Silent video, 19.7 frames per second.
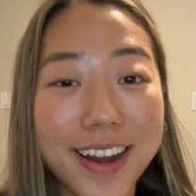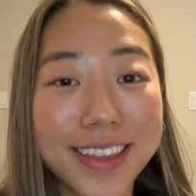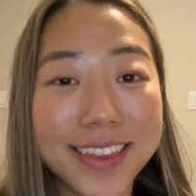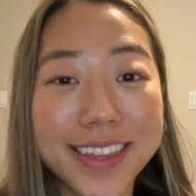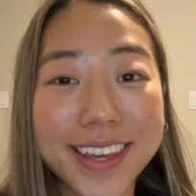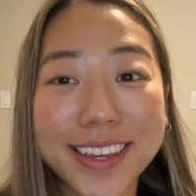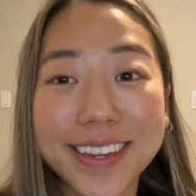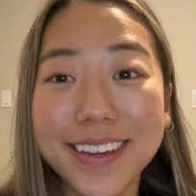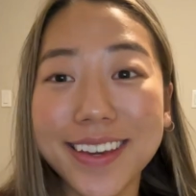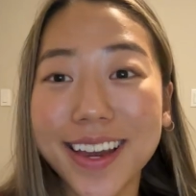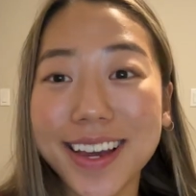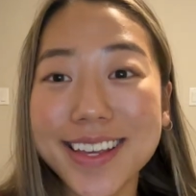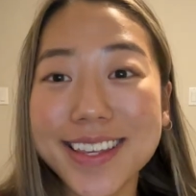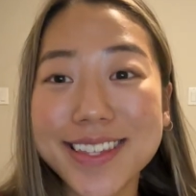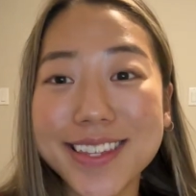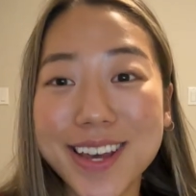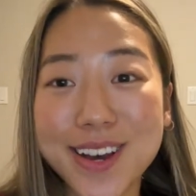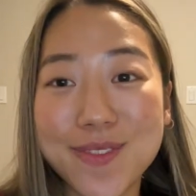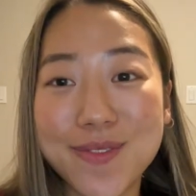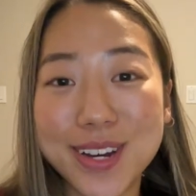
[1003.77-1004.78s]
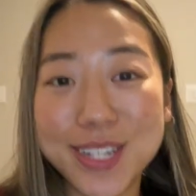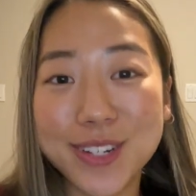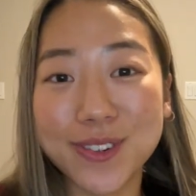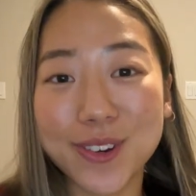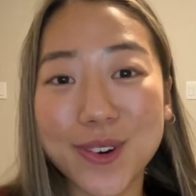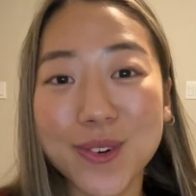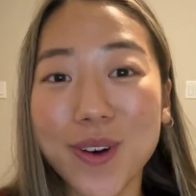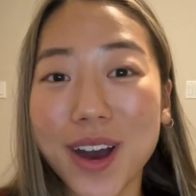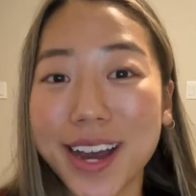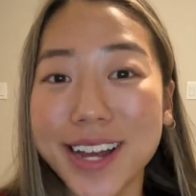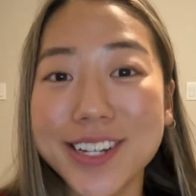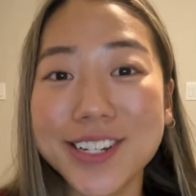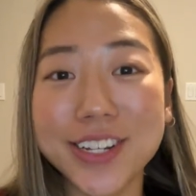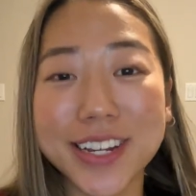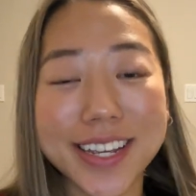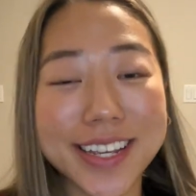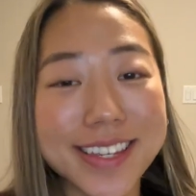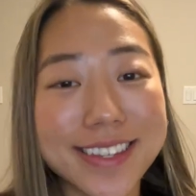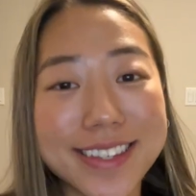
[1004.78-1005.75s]
thank you guys so much for
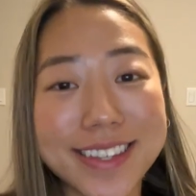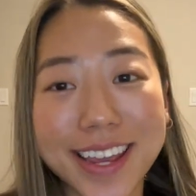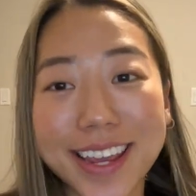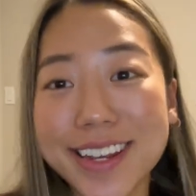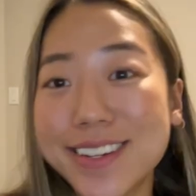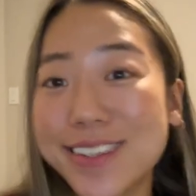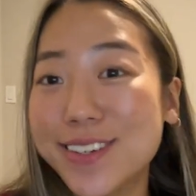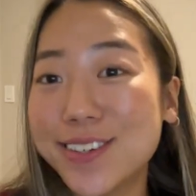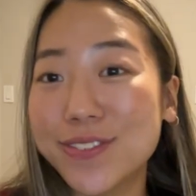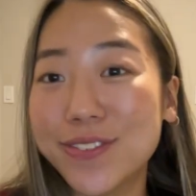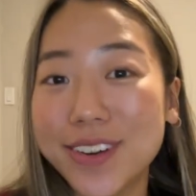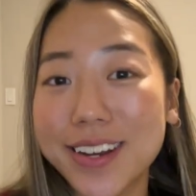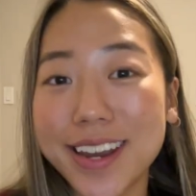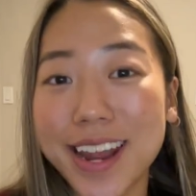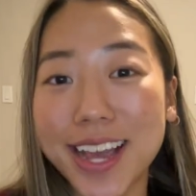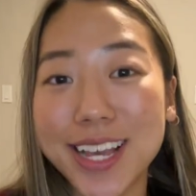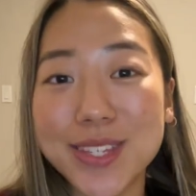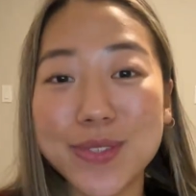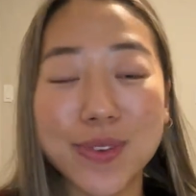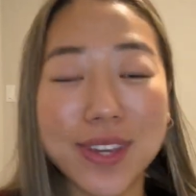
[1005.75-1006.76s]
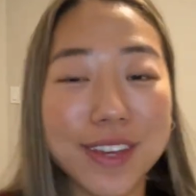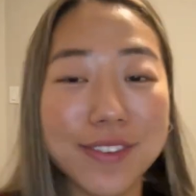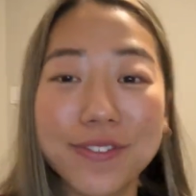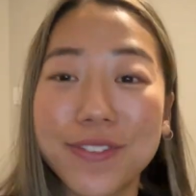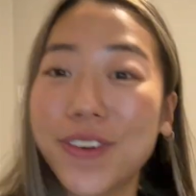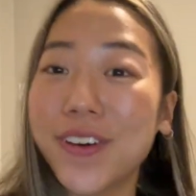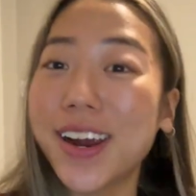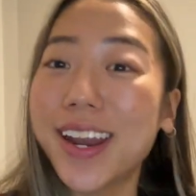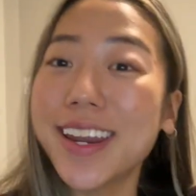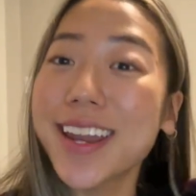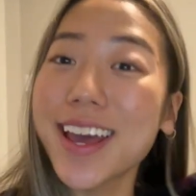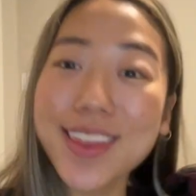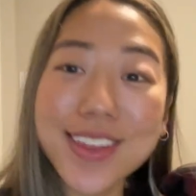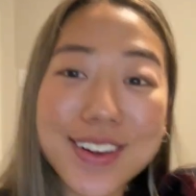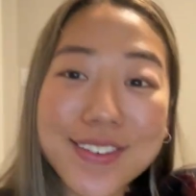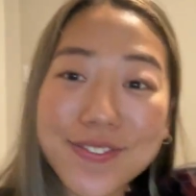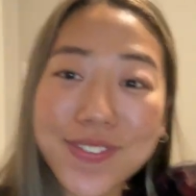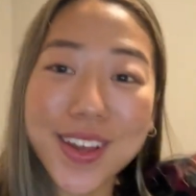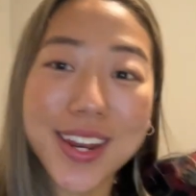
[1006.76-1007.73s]
watching. Stay tuned for next week for another
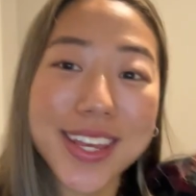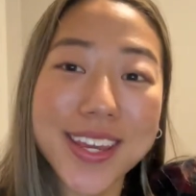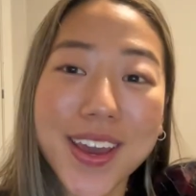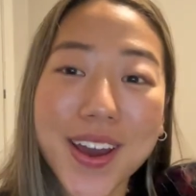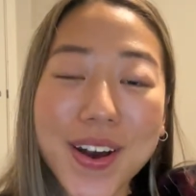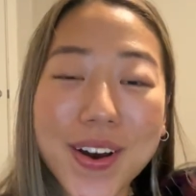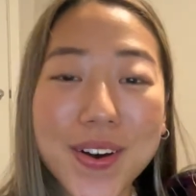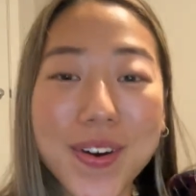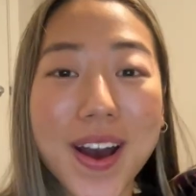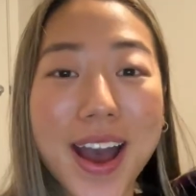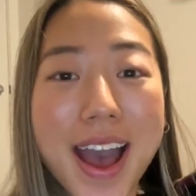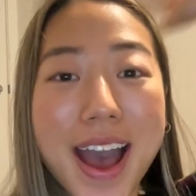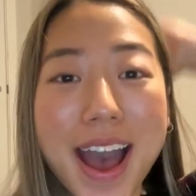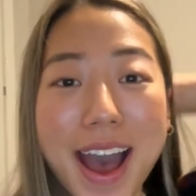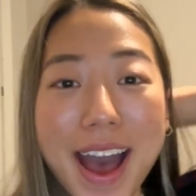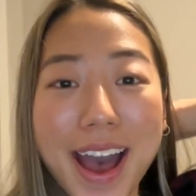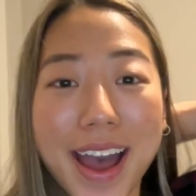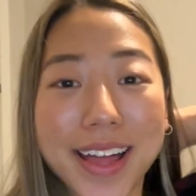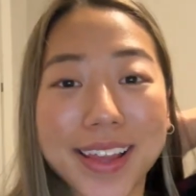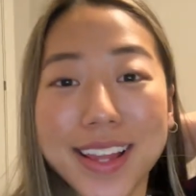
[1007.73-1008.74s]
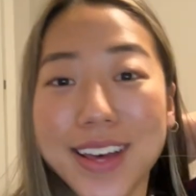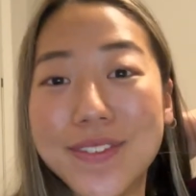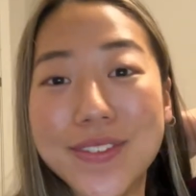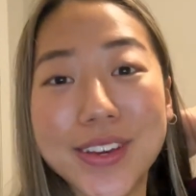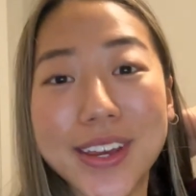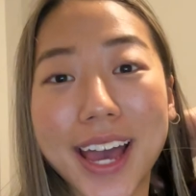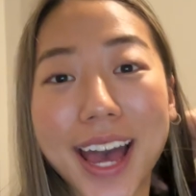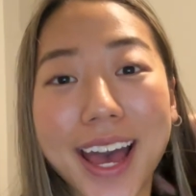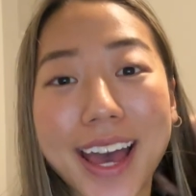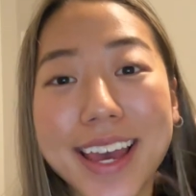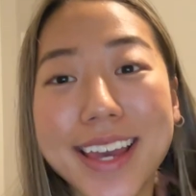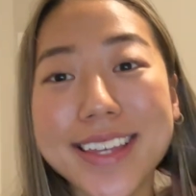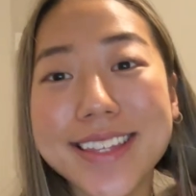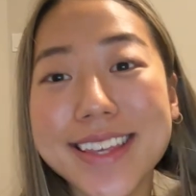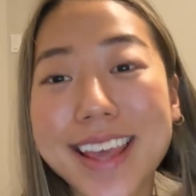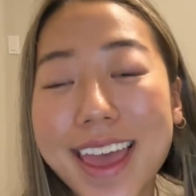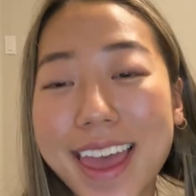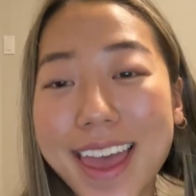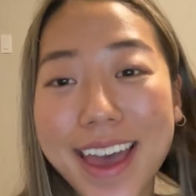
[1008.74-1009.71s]
video. I love you guys,
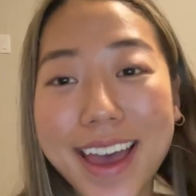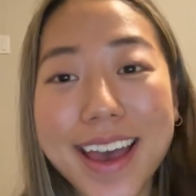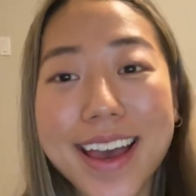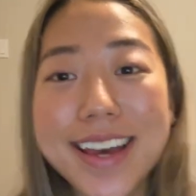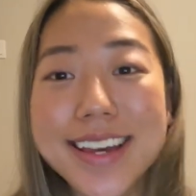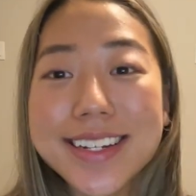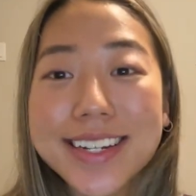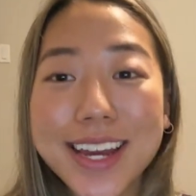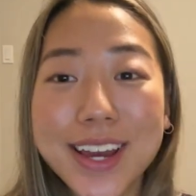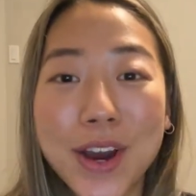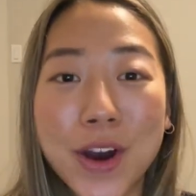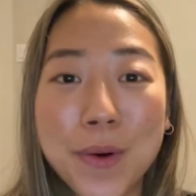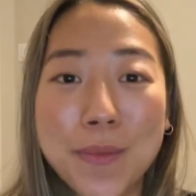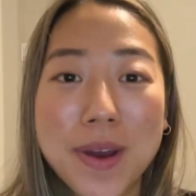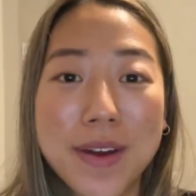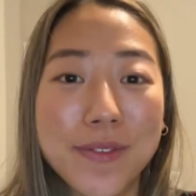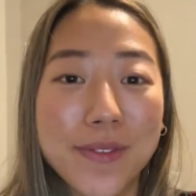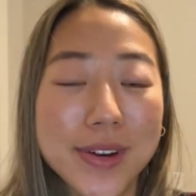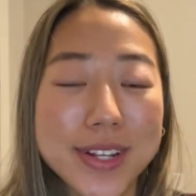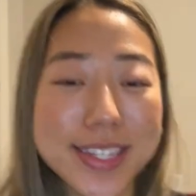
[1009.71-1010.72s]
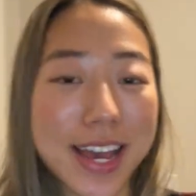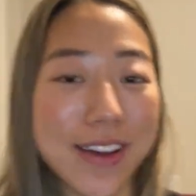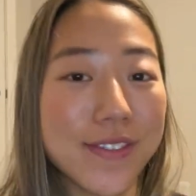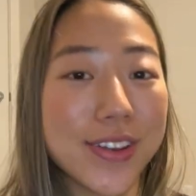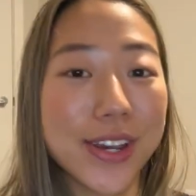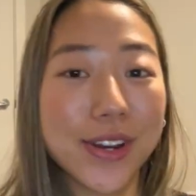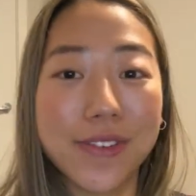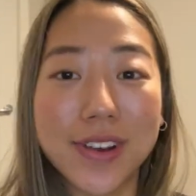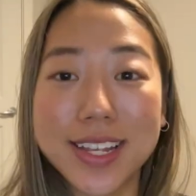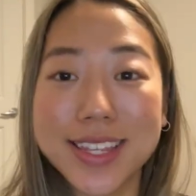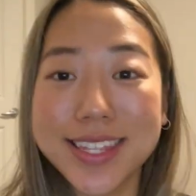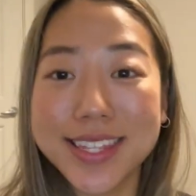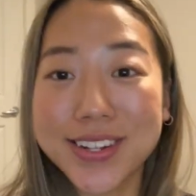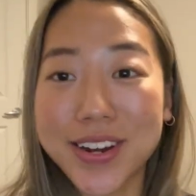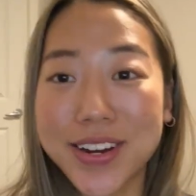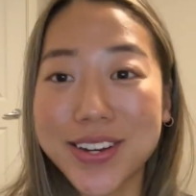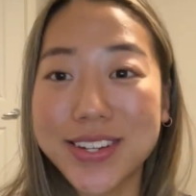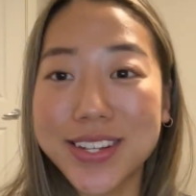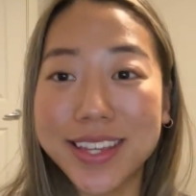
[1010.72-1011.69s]
and I hope everyone's having a great
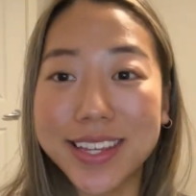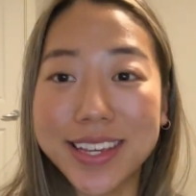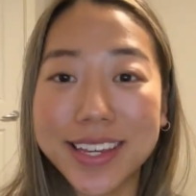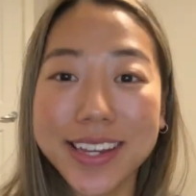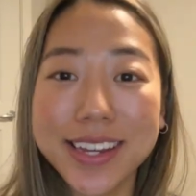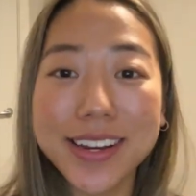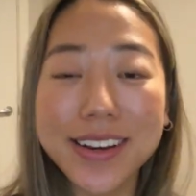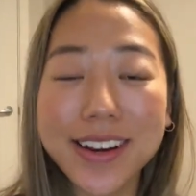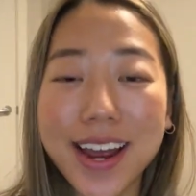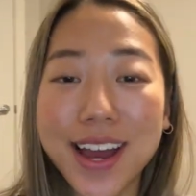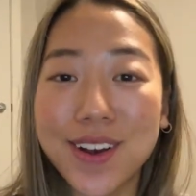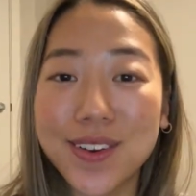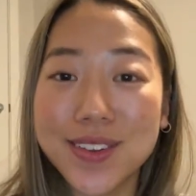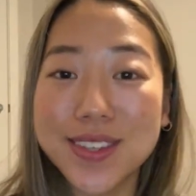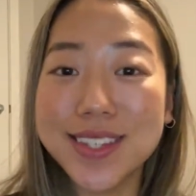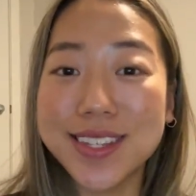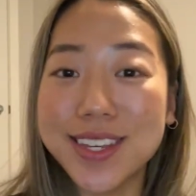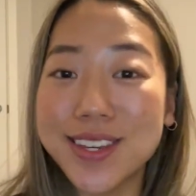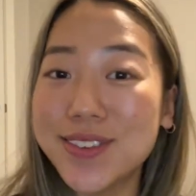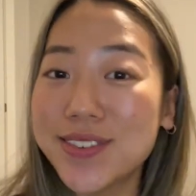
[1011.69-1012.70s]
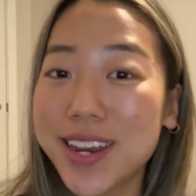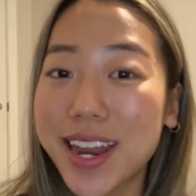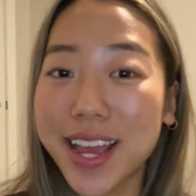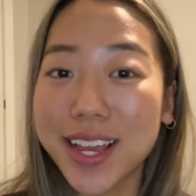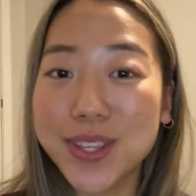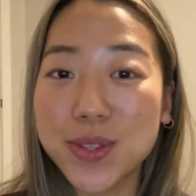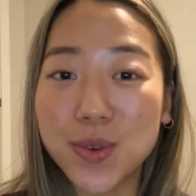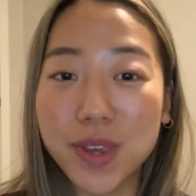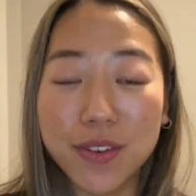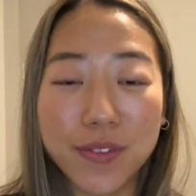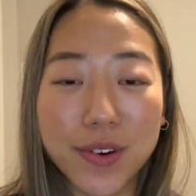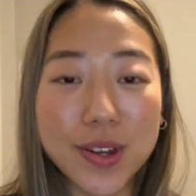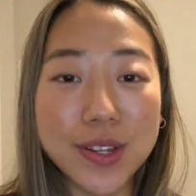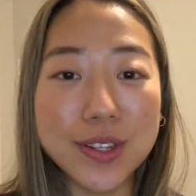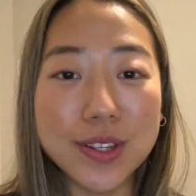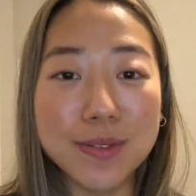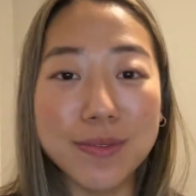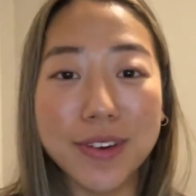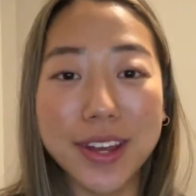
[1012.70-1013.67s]
start to the year. I will see you next week for a
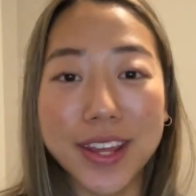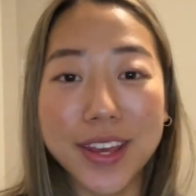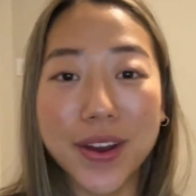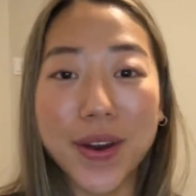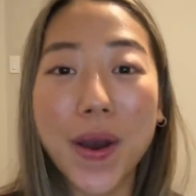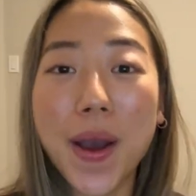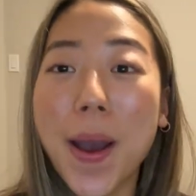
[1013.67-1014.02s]
new video.